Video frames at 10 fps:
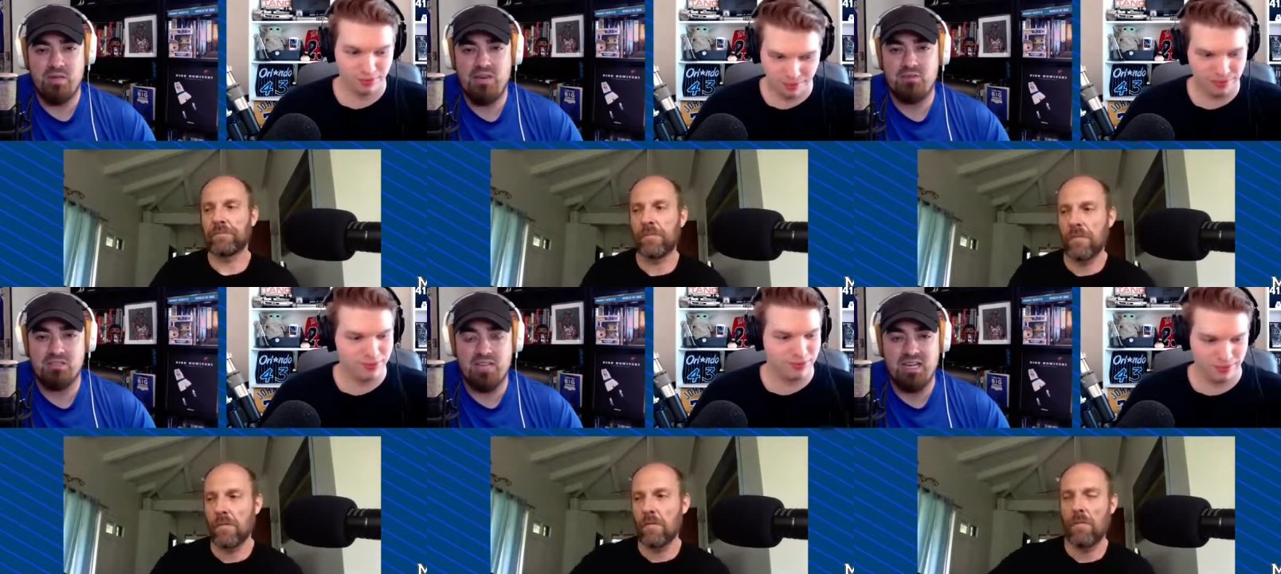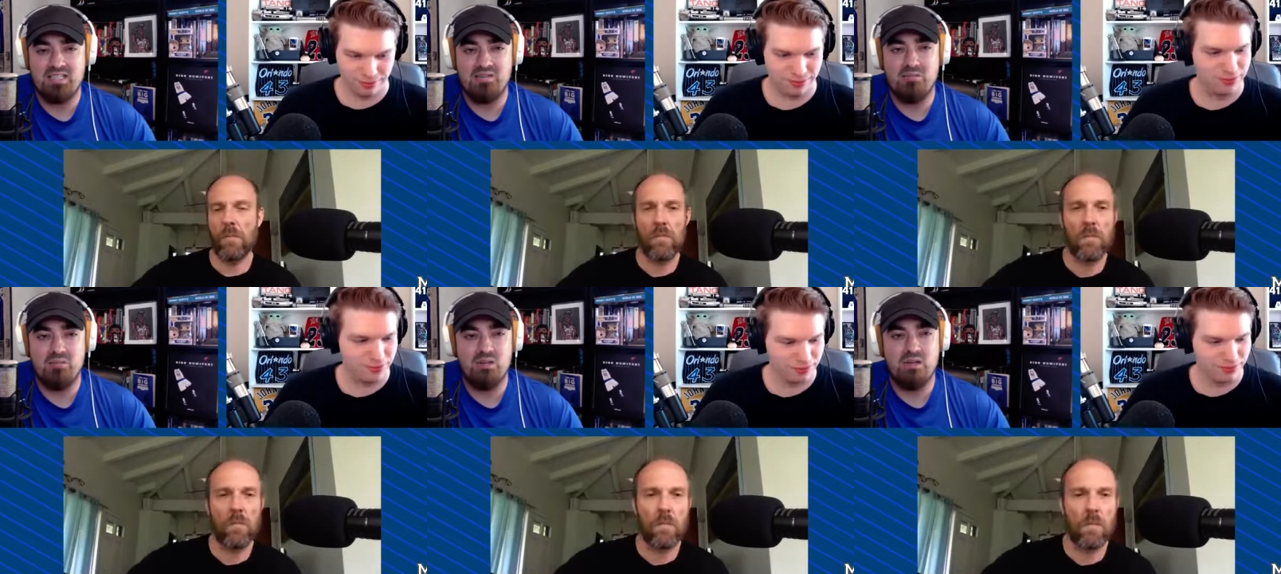Speaker 1: the Mavericks liked
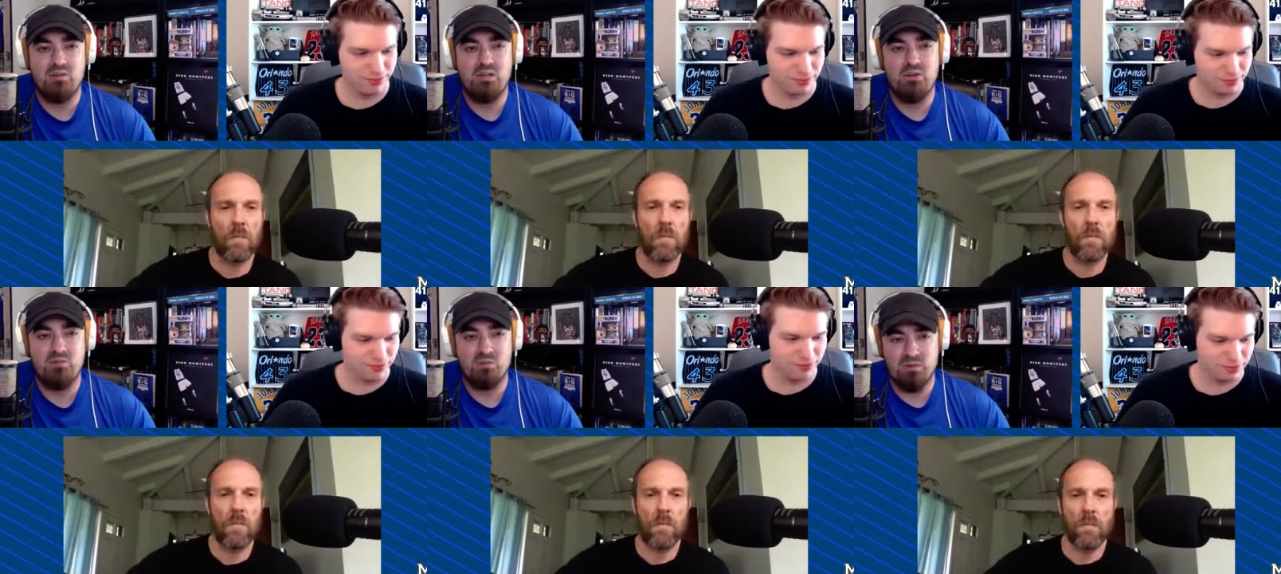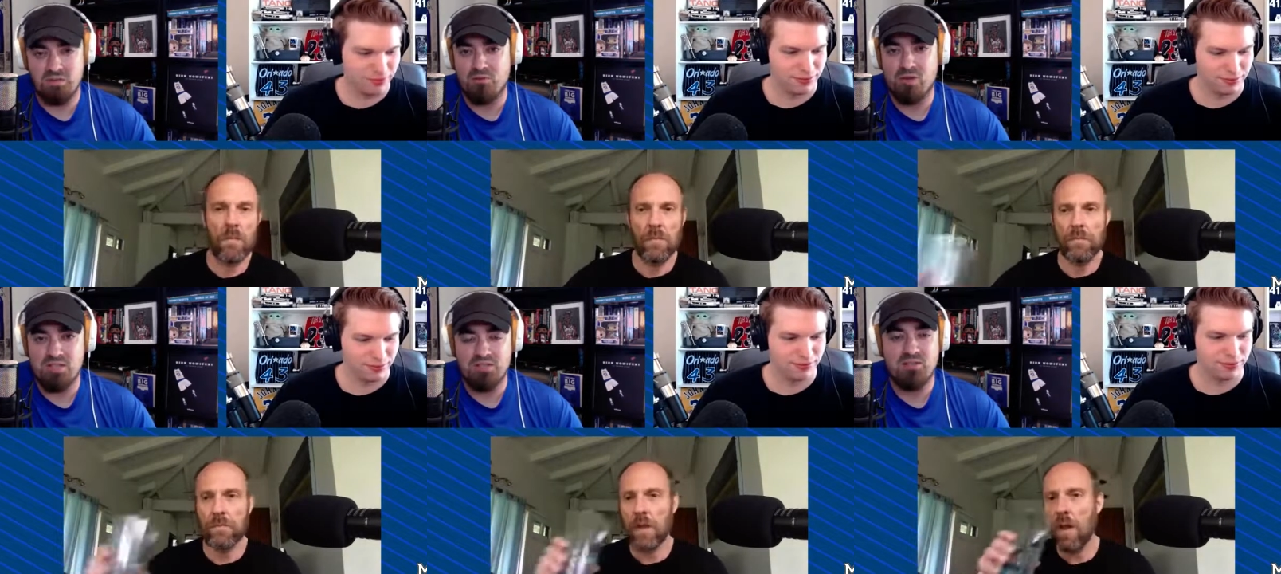him. Uh, we knew you know
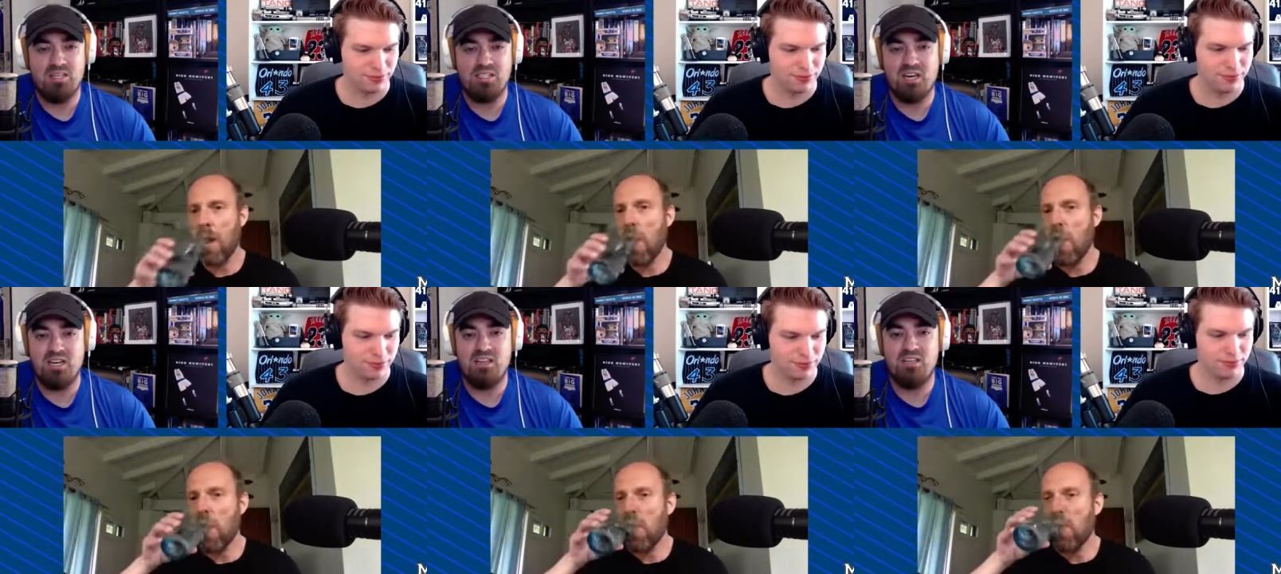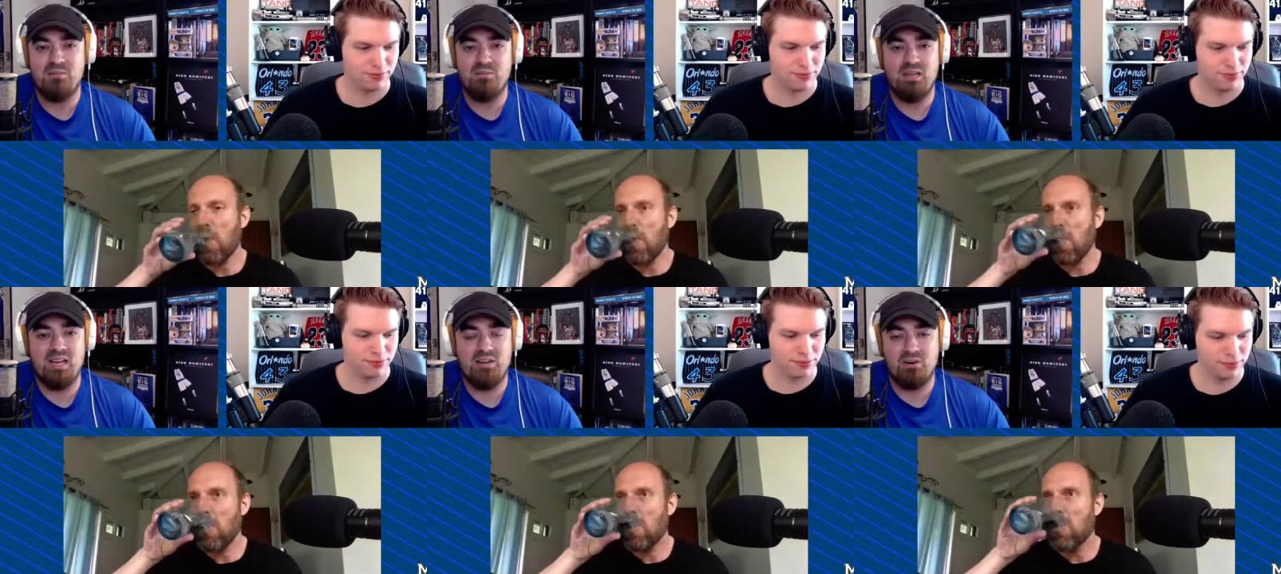Ronzone, Donnie, and
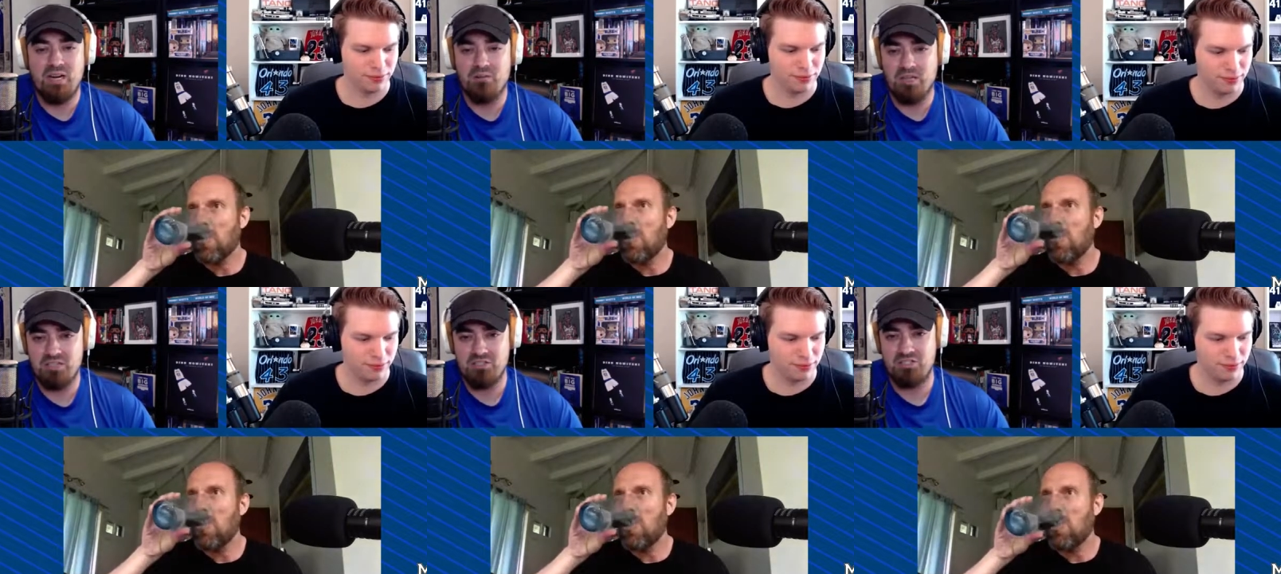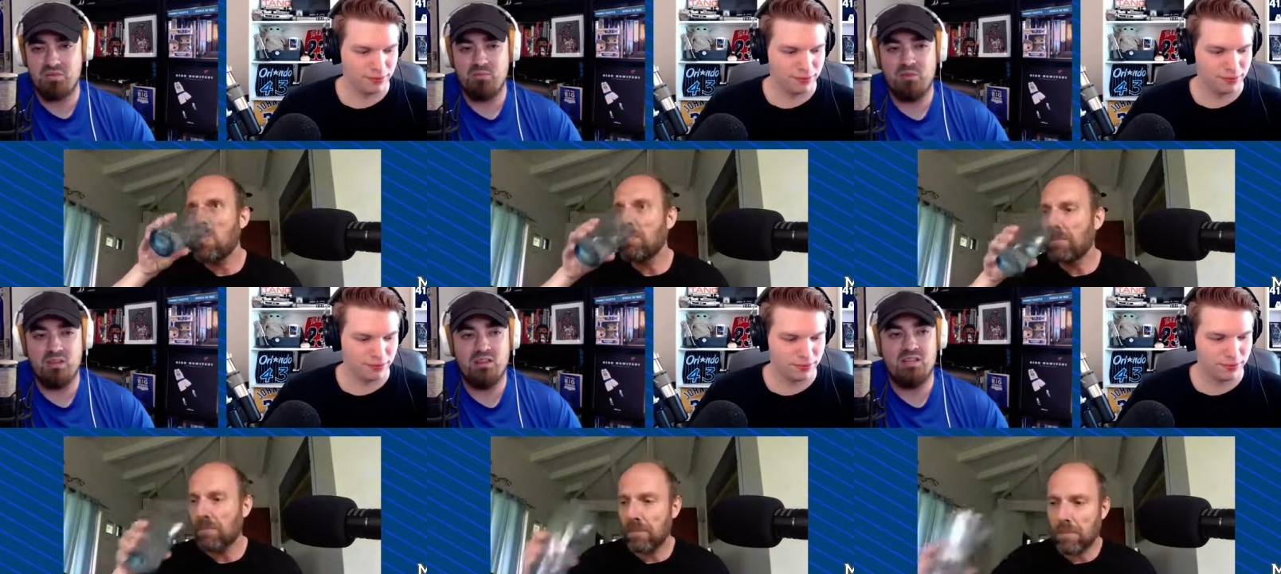them had a great relationship
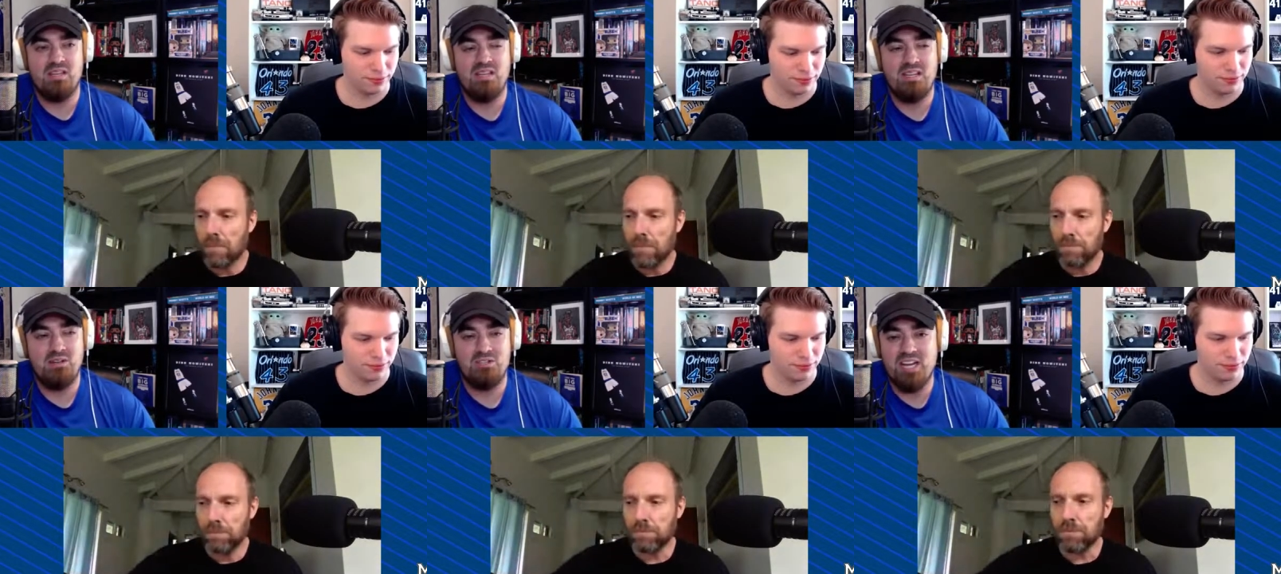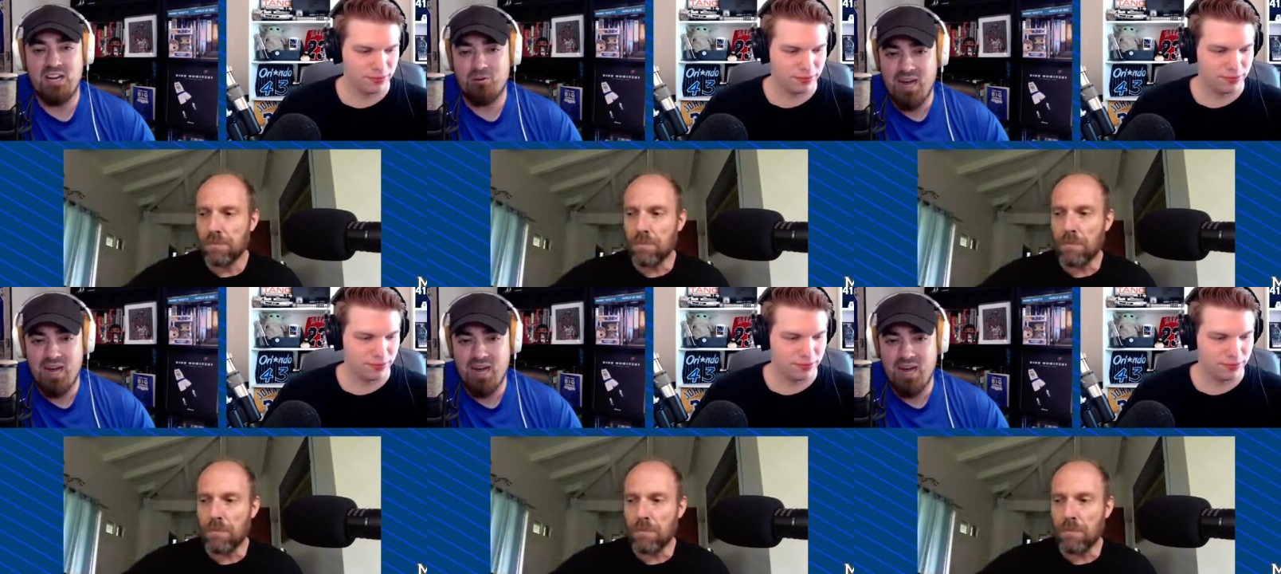with you know Jay